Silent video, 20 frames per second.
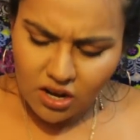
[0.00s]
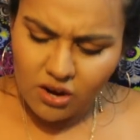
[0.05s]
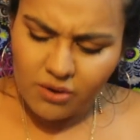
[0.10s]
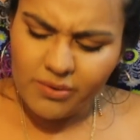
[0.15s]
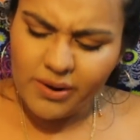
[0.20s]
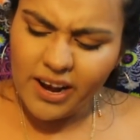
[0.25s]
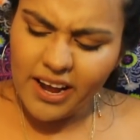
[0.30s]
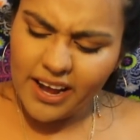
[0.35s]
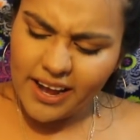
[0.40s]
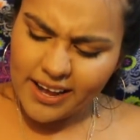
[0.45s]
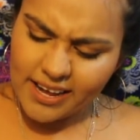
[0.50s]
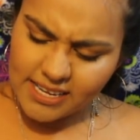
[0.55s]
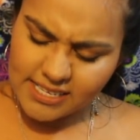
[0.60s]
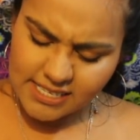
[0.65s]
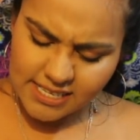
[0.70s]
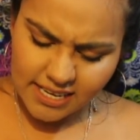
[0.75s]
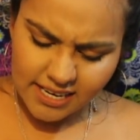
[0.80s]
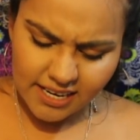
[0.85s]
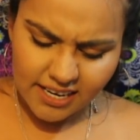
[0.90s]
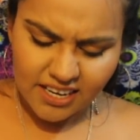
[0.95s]
alright,
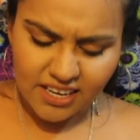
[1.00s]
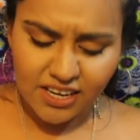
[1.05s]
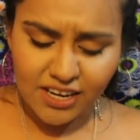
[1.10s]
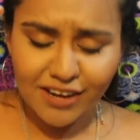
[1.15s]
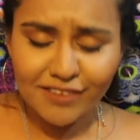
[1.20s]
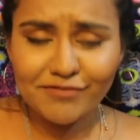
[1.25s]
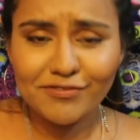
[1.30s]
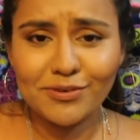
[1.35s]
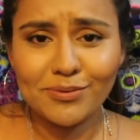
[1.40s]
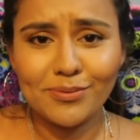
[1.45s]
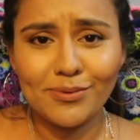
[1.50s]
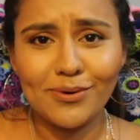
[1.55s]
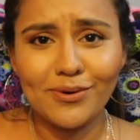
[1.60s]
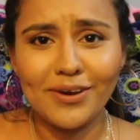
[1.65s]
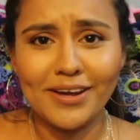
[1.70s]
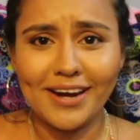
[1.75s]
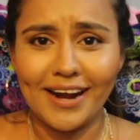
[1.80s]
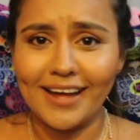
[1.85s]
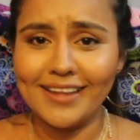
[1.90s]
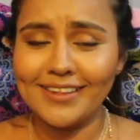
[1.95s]
it's getting uncomfortable,
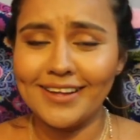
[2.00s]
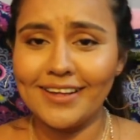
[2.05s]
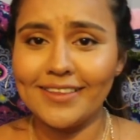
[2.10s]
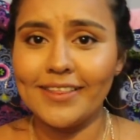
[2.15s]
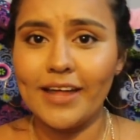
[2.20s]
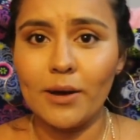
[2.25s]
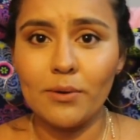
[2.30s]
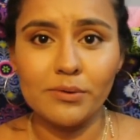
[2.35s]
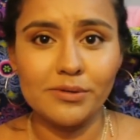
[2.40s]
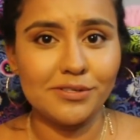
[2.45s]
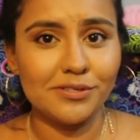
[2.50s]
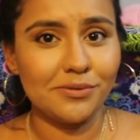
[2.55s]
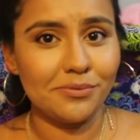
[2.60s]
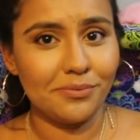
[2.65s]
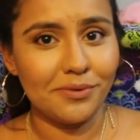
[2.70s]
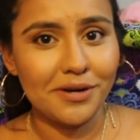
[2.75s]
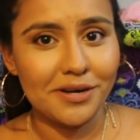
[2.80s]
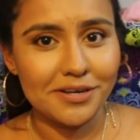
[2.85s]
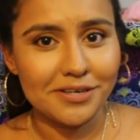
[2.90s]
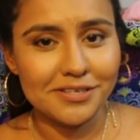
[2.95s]
and I thought that was the
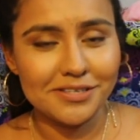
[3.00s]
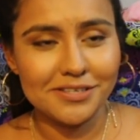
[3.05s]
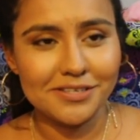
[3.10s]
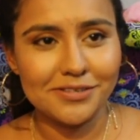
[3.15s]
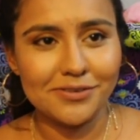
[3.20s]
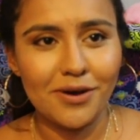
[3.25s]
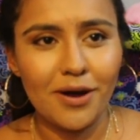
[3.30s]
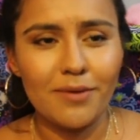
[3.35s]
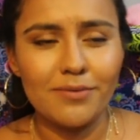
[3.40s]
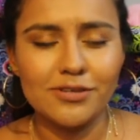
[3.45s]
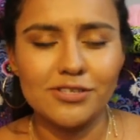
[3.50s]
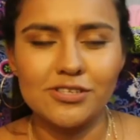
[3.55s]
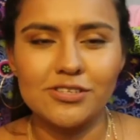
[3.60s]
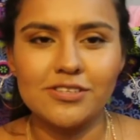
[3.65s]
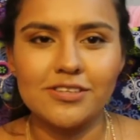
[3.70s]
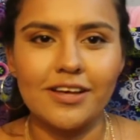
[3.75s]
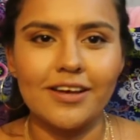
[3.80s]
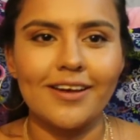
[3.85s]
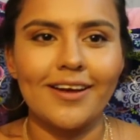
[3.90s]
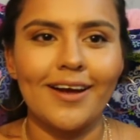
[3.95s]
worst, so I was
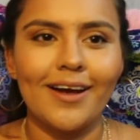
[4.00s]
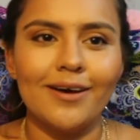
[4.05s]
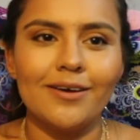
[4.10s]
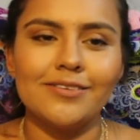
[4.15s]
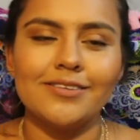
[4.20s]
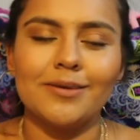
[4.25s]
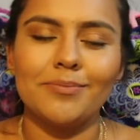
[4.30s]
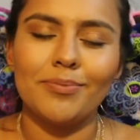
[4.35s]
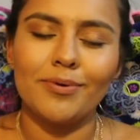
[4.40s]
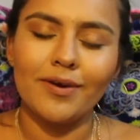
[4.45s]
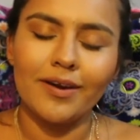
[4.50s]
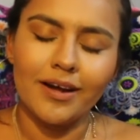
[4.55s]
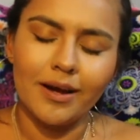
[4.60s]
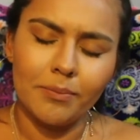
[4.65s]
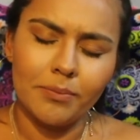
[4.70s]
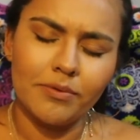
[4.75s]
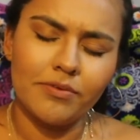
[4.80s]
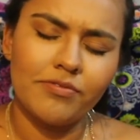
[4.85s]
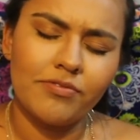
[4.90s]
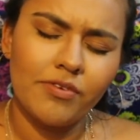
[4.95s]
just like, I was like putting
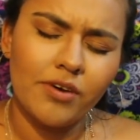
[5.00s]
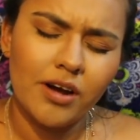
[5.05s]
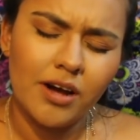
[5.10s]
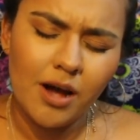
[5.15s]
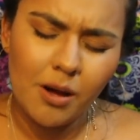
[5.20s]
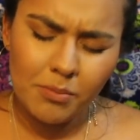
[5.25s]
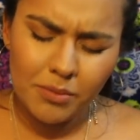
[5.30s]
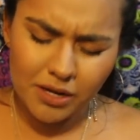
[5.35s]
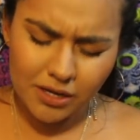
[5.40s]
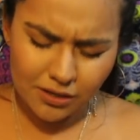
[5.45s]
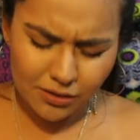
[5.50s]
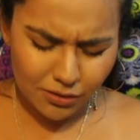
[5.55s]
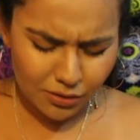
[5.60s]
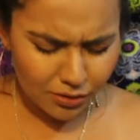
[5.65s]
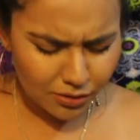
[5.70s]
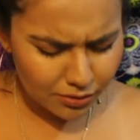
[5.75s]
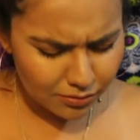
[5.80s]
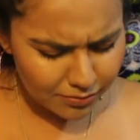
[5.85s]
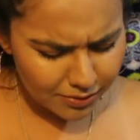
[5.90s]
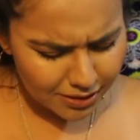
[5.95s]
up a front, I'm like,
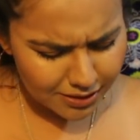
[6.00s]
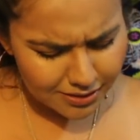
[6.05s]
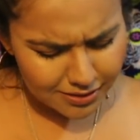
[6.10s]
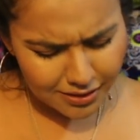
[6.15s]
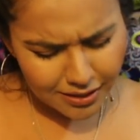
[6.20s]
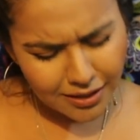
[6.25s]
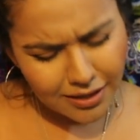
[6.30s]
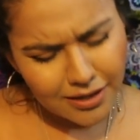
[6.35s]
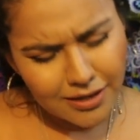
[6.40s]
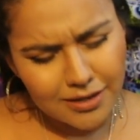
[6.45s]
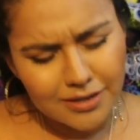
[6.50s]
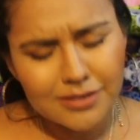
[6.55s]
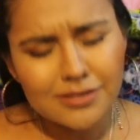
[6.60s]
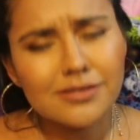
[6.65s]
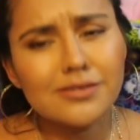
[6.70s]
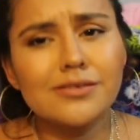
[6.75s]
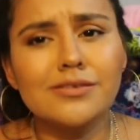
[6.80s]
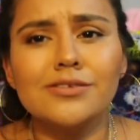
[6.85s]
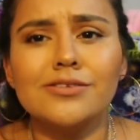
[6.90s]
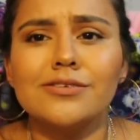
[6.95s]
oh god,
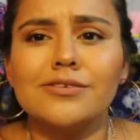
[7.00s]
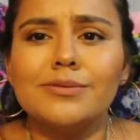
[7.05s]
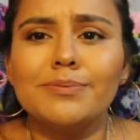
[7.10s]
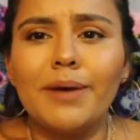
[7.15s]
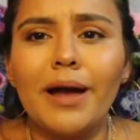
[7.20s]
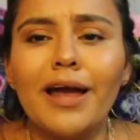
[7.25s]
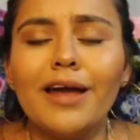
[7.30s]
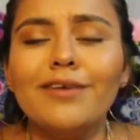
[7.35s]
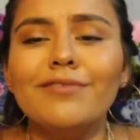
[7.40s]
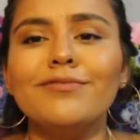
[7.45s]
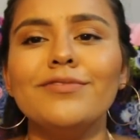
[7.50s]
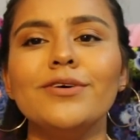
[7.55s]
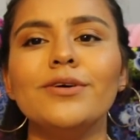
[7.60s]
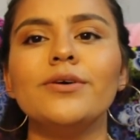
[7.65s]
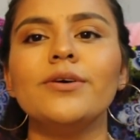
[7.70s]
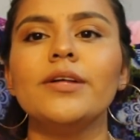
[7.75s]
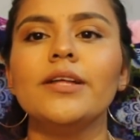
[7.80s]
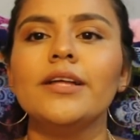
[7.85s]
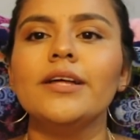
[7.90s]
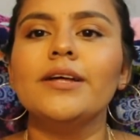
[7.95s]
this is just
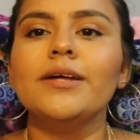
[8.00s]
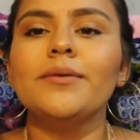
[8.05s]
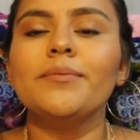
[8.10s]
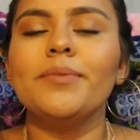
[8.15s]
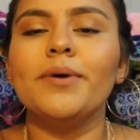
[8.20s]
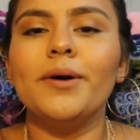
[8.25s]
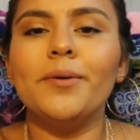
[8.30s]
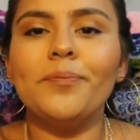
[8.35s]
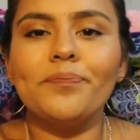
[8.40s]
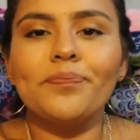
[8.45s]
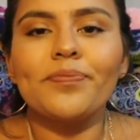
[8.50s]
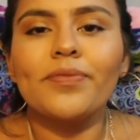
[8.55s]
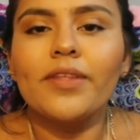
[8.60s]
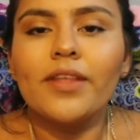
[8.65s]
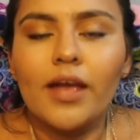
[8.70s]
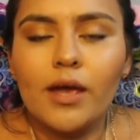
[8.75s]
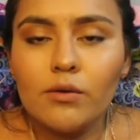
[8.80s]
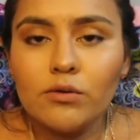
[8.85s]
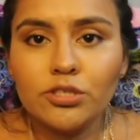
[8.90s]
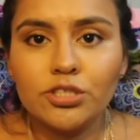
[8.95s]
painful, but
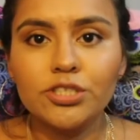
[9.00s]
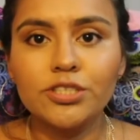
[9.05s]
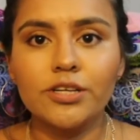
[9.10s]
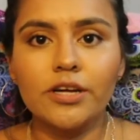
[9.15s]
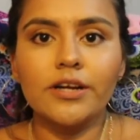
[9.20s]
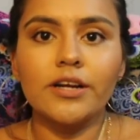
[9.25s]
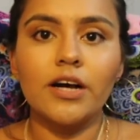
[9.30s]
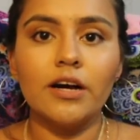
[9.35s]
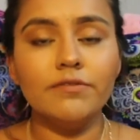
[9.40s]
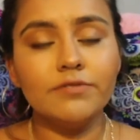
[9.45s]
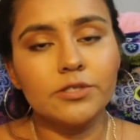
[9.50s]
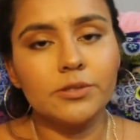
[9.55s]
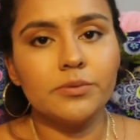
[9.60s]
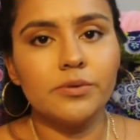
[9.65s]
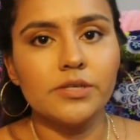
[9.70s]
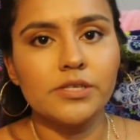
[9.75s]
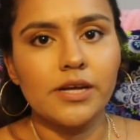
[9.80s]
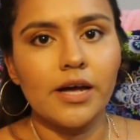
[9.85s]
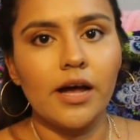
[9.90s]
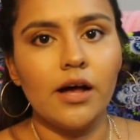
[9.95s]
it was just
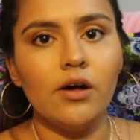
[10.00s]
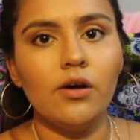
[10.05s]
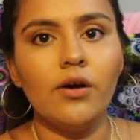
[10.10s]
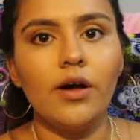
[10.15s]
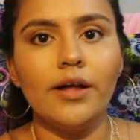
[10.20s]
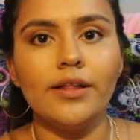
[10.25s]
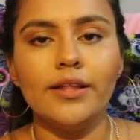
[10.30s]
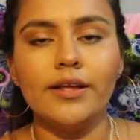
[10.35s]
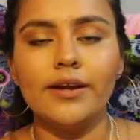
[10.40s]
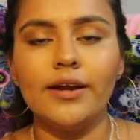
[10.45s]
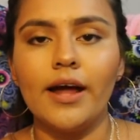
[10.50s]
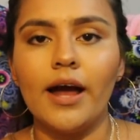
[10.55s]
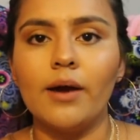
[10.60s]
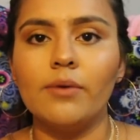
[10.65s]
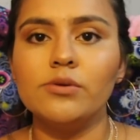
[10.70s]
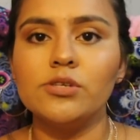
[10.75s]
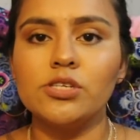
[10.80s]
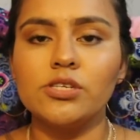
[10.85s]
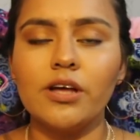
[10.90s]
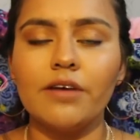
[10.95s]
uncomfortable as hell, and then I
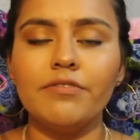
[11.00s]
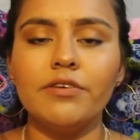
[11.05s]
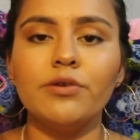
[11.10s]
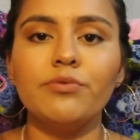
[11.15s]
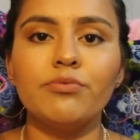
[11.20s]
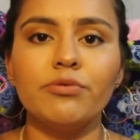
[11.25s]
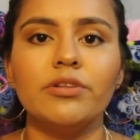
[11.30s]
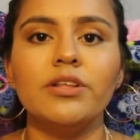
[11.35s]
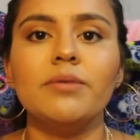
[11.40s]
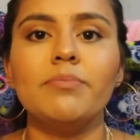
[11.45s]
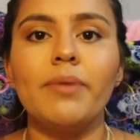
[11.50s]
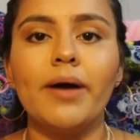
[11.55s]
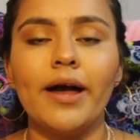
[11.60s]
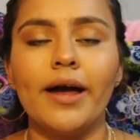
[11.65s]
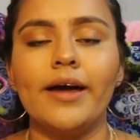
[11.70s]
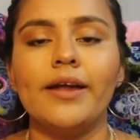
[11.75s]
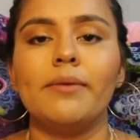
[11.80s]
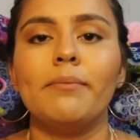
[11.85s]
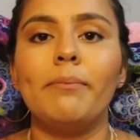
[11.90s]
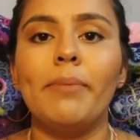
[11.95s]
was just having really
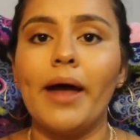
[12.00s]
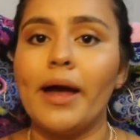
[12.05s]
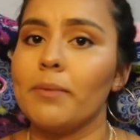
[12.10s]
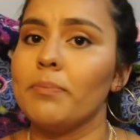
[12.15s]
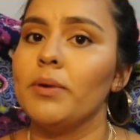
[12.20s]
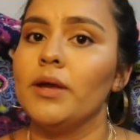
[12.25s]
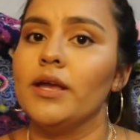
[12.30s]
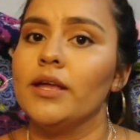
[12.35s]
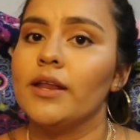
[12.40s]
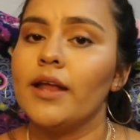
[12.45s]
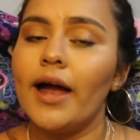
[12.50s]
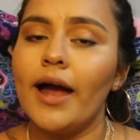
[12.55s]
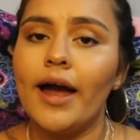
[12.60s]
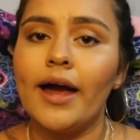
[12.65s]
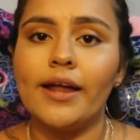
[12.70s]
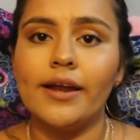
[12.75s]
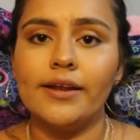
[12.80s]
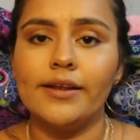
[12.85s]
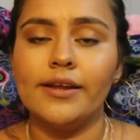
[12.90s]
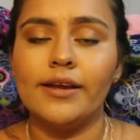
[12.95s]
bad back pain. I
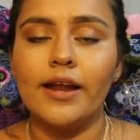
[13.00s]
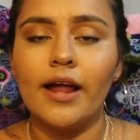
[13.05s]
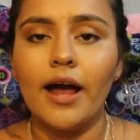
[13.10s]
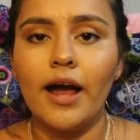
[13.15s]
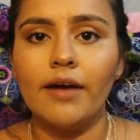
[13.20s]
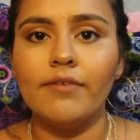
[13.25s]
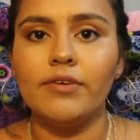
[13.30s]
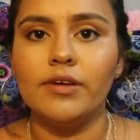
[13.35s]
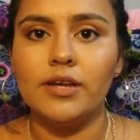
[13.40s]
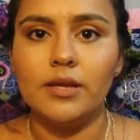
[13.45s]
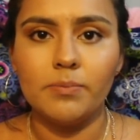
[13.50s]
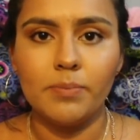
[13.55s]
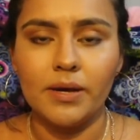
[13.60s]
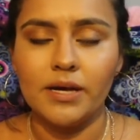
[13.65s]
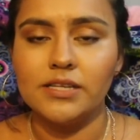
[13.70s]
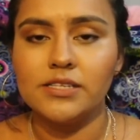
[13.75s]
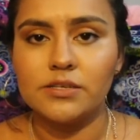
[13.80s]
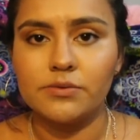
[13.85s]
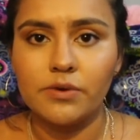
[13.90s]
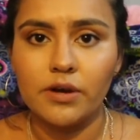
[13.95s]
had did not have any
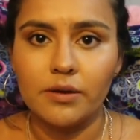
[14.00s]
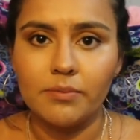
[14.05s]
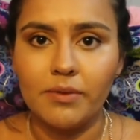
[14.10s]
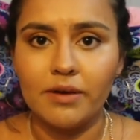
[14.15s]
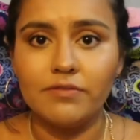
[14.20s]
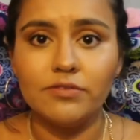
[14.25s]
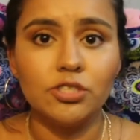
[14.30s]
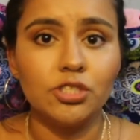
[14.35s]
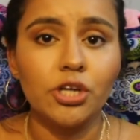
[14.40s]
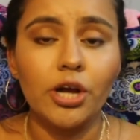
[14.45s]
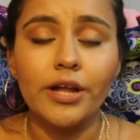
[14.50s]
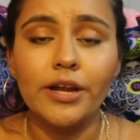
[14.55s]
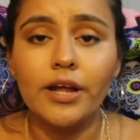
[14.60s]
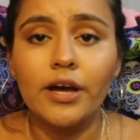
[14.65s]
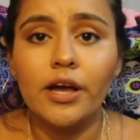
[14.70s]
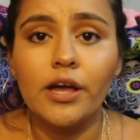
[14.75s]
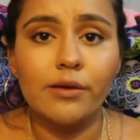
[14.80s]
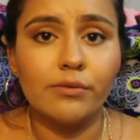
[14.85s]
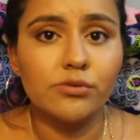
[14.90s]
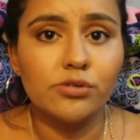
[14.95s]
pains around my
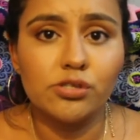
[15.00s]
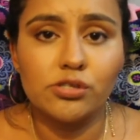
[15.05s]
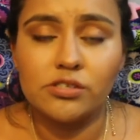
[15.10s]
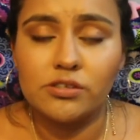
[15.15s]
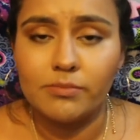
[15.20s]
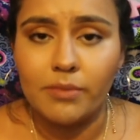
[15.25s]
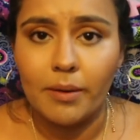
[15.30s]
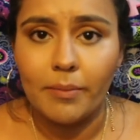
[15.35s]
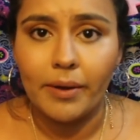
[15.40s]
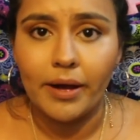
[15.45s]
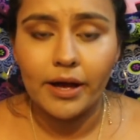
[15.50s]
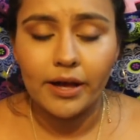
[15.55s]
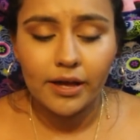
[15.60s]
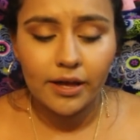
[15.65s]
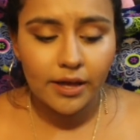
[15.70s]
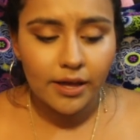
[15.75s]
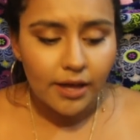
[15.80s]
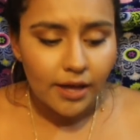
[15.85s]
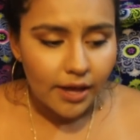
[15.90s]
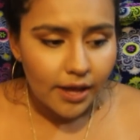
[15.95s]
vagina, it was just in my back,